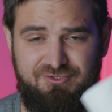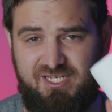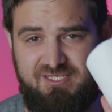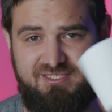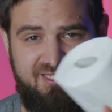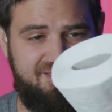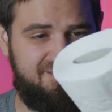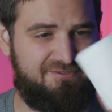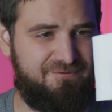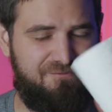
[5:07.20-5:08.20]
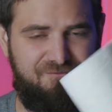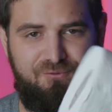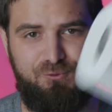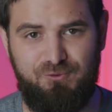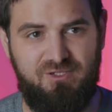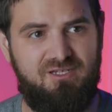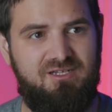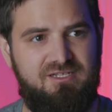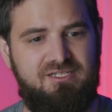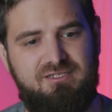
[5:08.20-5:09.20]
can see it's full,
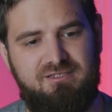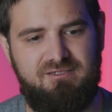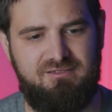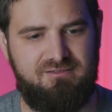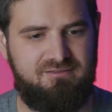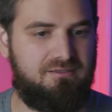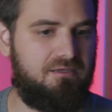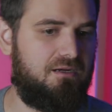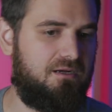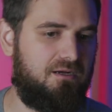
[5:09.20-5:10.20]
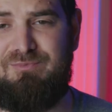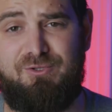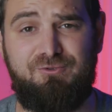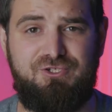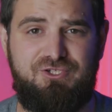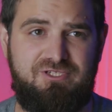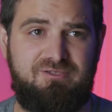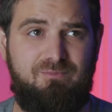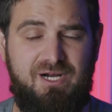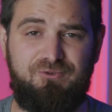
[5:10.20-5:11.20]
because we stayed at Polish
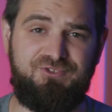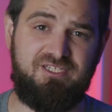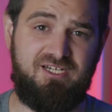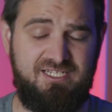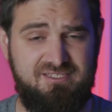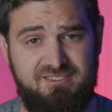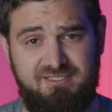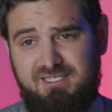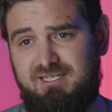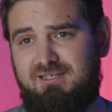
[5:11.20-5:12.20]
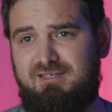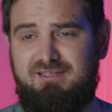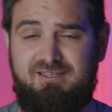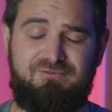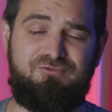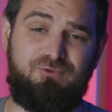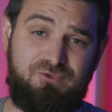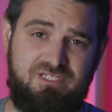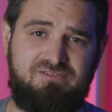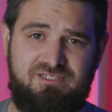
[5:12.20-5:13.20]
mountain huts, and of
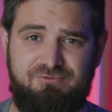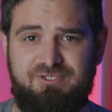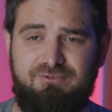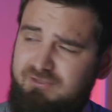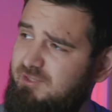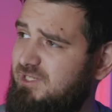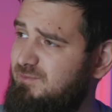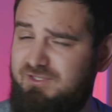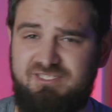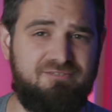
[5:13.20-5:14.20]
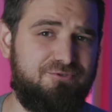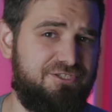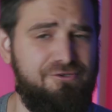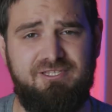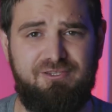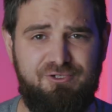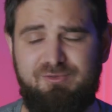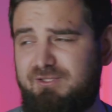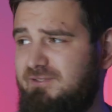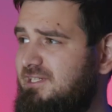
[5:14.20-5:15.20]
course there was toilet paper, there was toilet
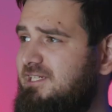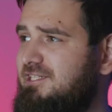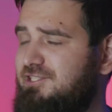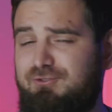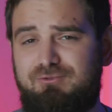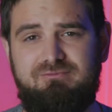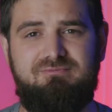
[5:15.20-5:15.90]
normal, so